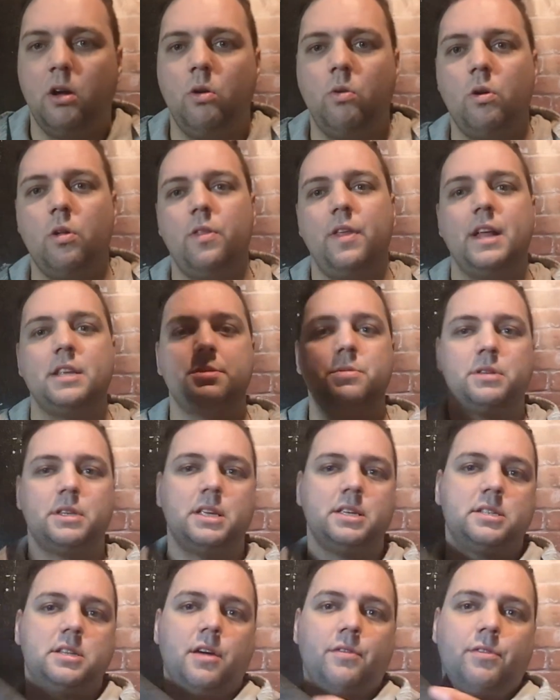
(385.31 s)
Well, that's what
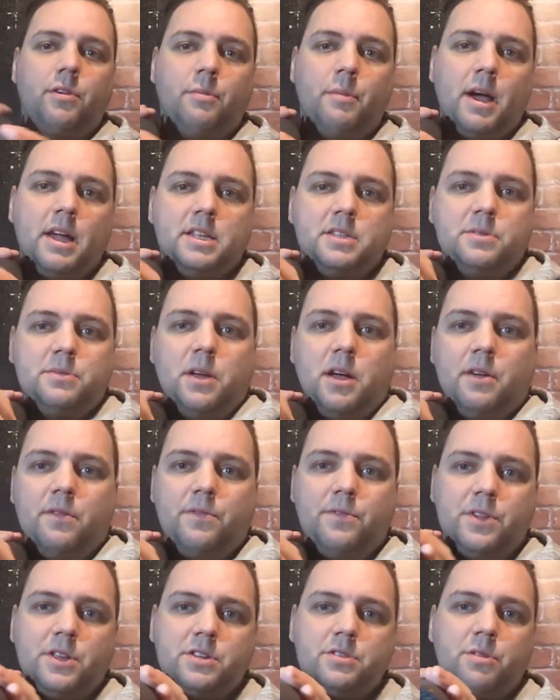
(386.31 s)
this stuff reminds me of.
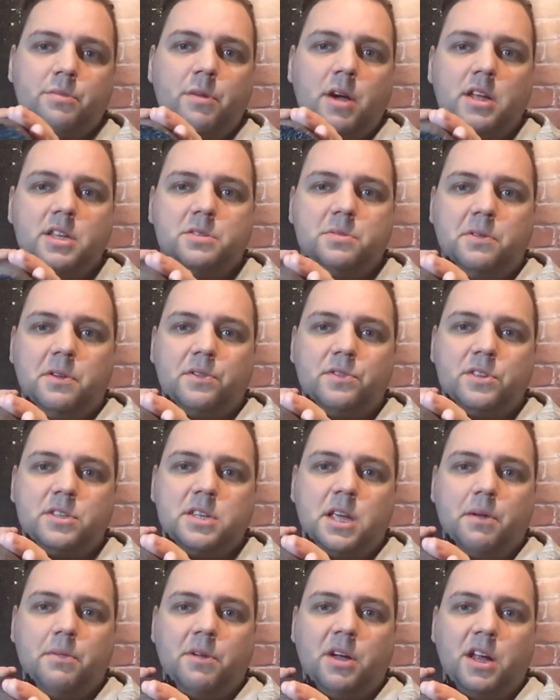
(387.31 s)
This reminds me of the
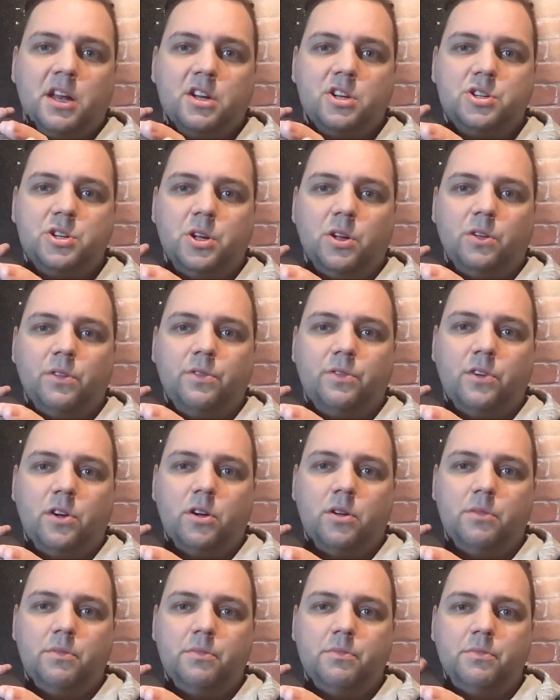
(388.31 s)
same kind of shield
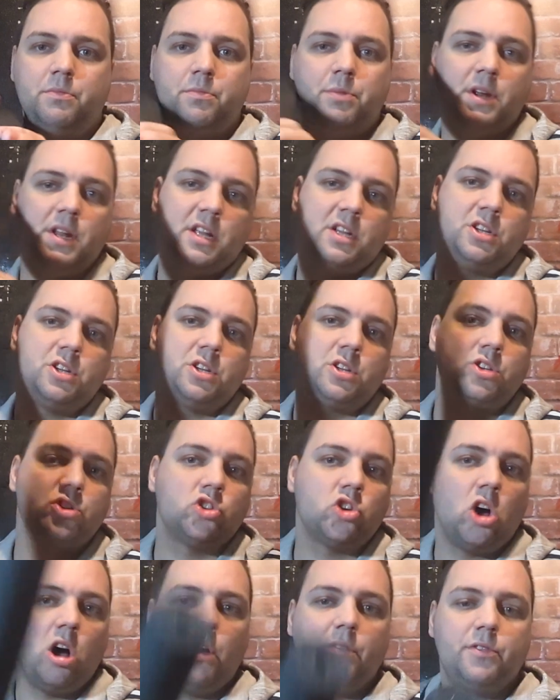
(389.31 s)
foam, but it's just
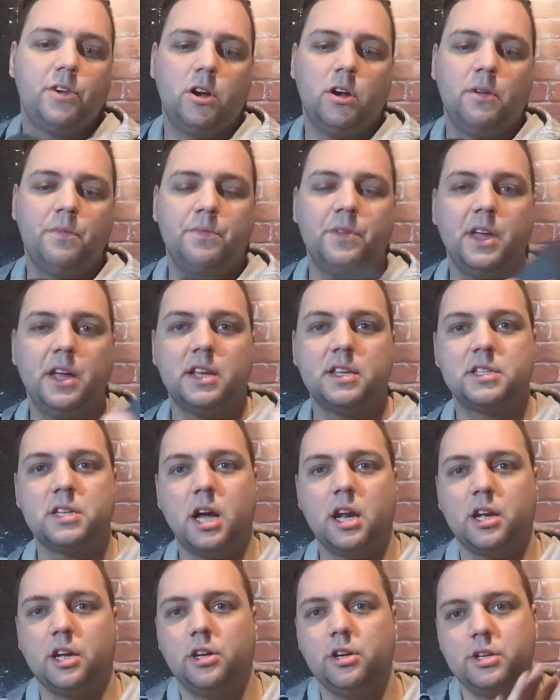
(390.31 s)
softer and it's
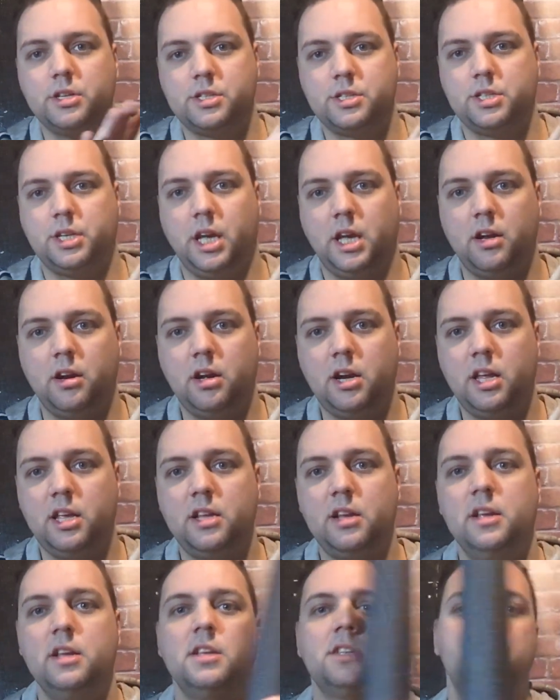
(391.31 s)
got a good skin on it.